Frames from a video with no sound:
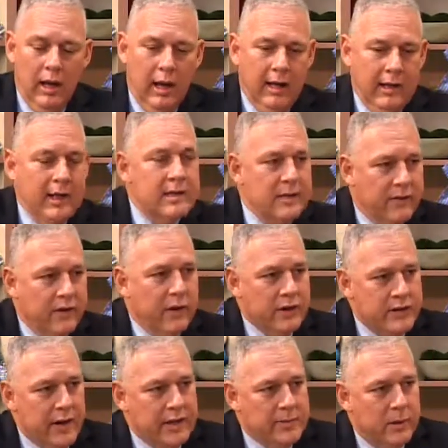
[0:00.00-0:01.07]
I think it's a fair
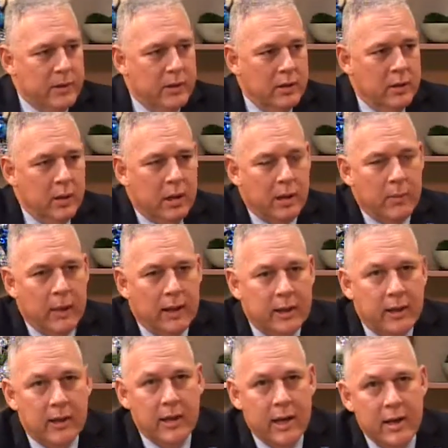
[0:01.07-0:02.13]
assessment,
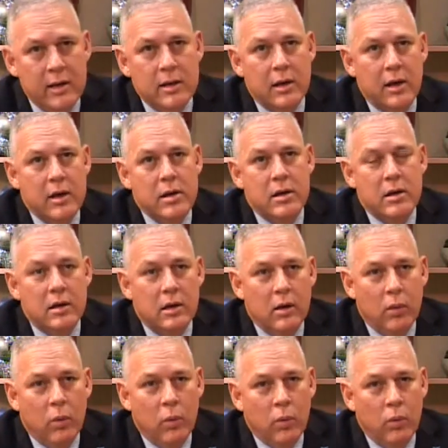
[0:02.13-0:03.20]
and
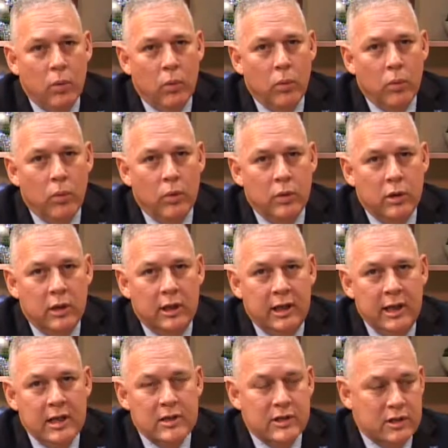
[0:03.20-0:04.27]
the
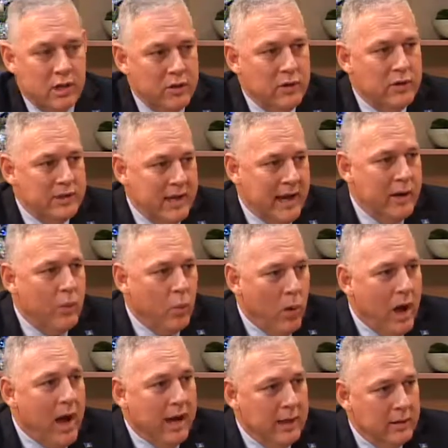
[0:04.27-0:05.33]
key is to understand
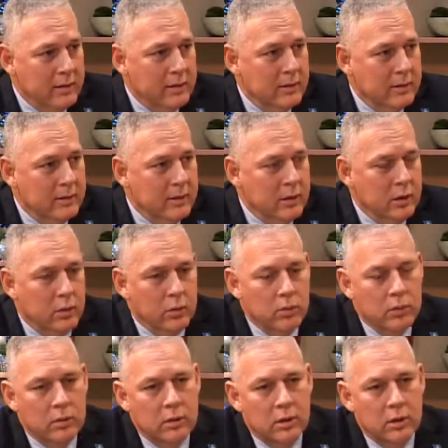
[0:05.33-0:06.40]
why. You know,
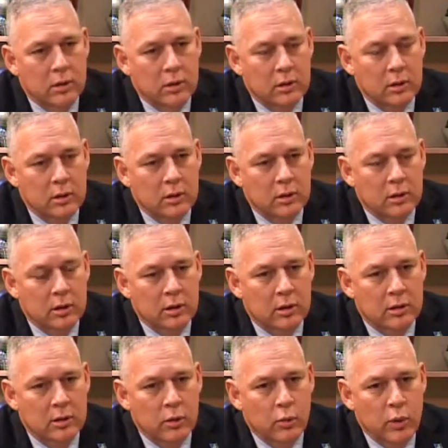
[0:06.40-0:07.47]

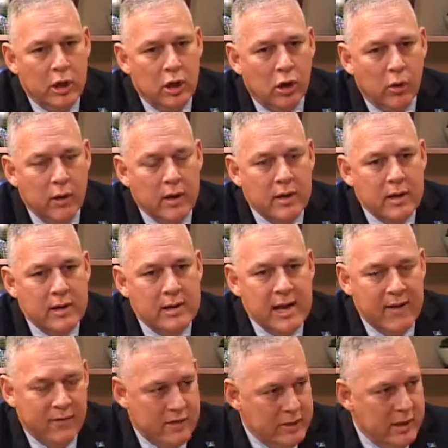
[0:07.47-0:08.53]
the recurrent
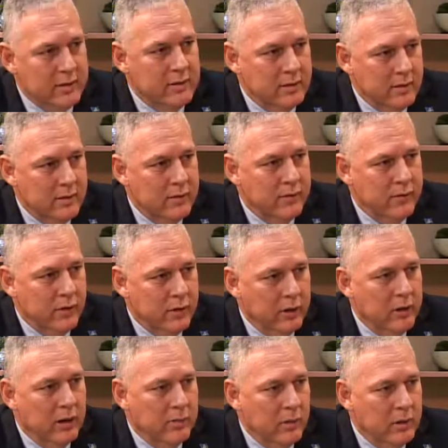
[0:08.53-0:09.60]
deficit for the
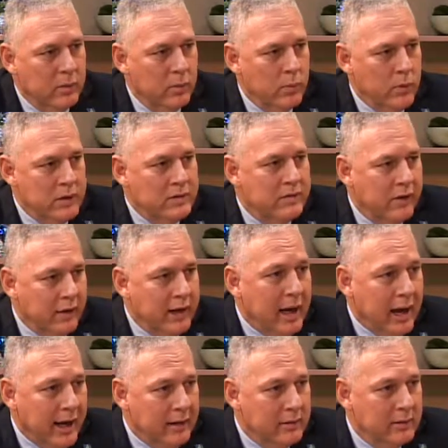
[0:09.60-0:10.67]
government was very
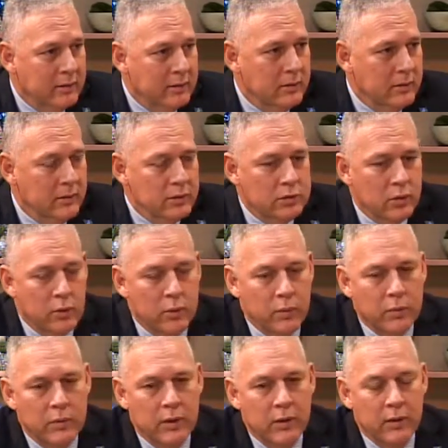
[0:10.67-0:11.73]
high, so
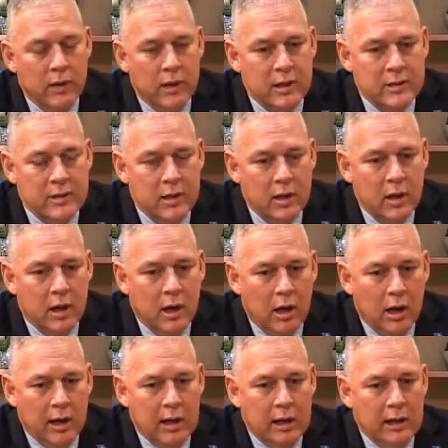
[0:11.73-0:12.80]
there is
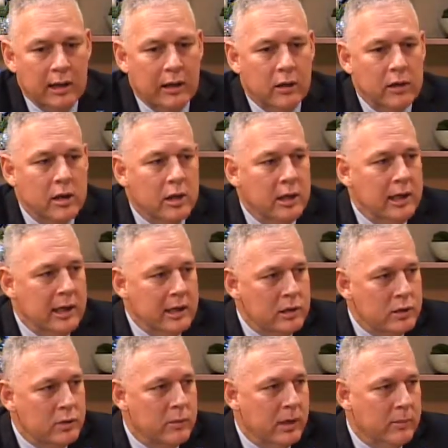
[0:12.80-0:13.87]
a clear need
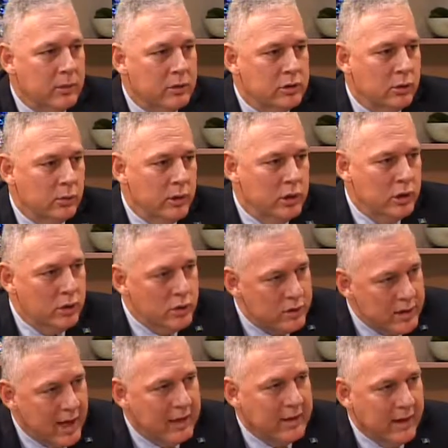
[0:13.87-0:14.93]
to be able to reduce
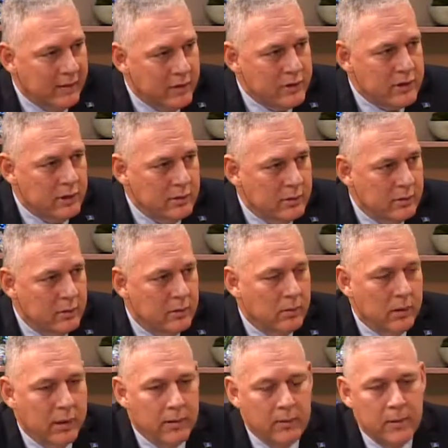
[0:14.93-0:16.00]
that deficit,
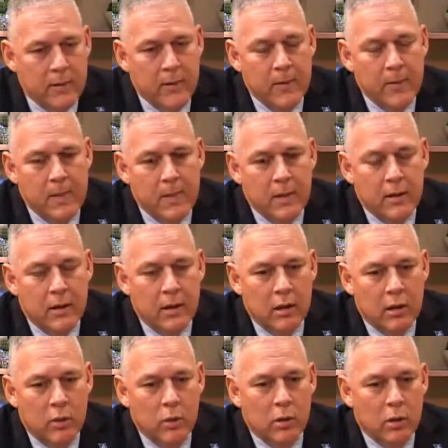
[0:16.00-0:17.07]
right?
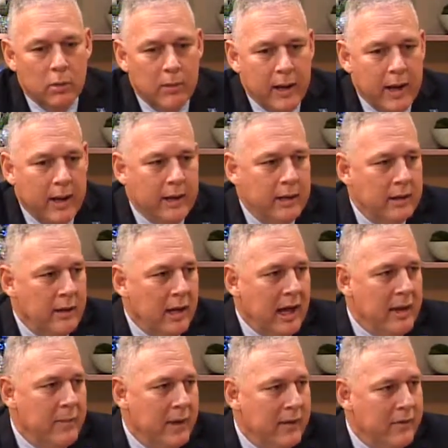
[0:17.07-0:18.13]
The World Bank and the
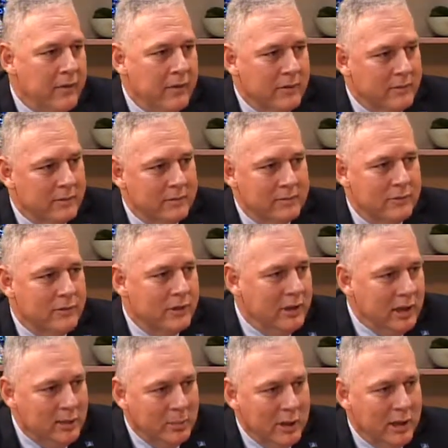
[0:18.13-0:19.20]
IMF and
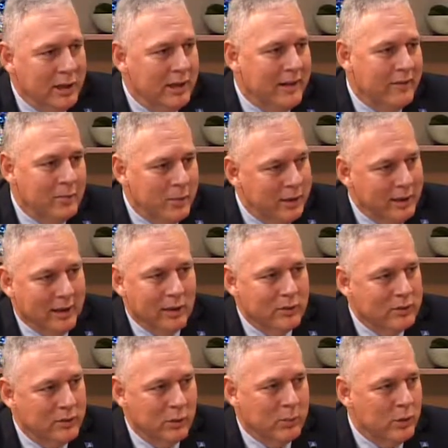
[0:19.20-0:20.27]
CDB and everybody
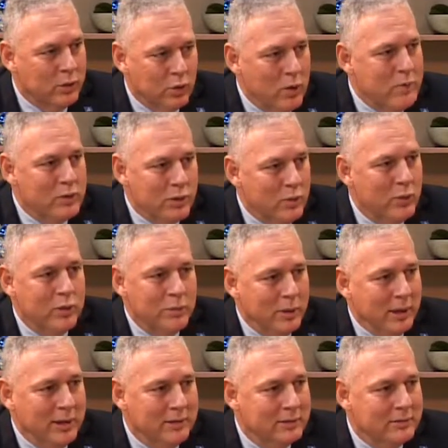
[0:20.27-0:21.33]
else, their prescription would be